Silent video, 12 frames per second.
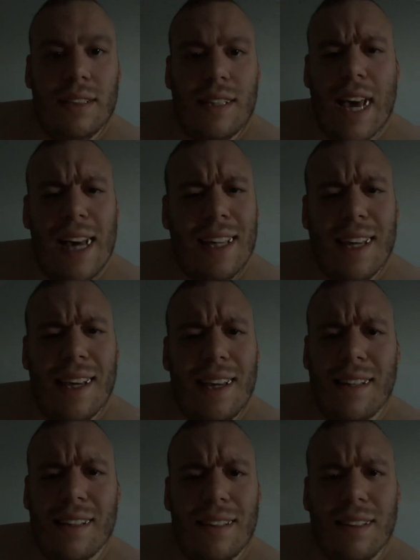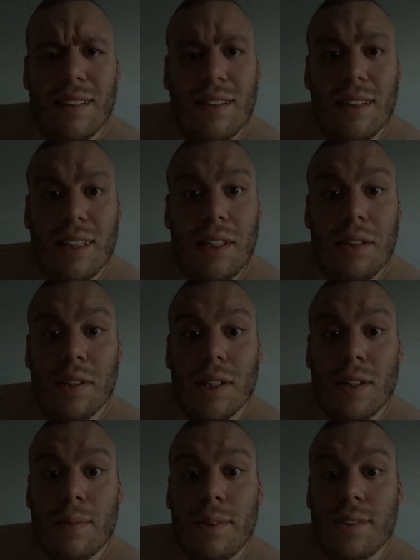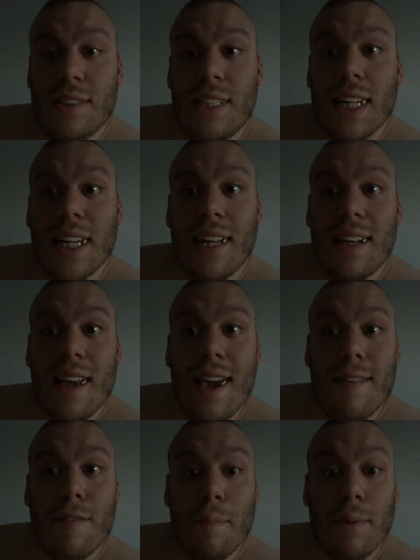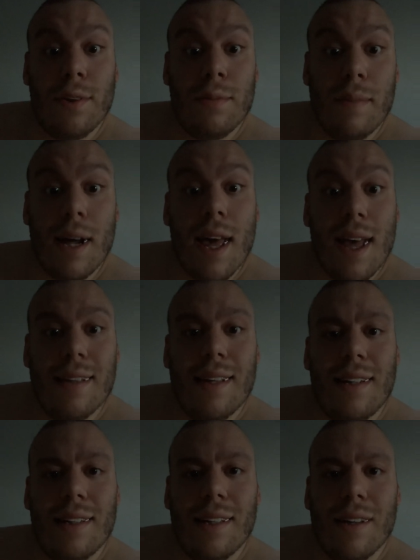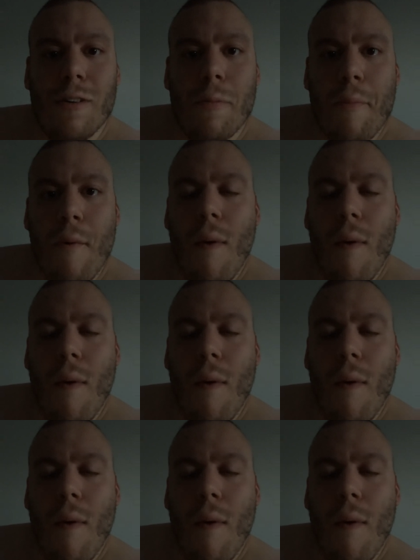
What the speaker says: decade, like almost a decade and a half of building my identity up.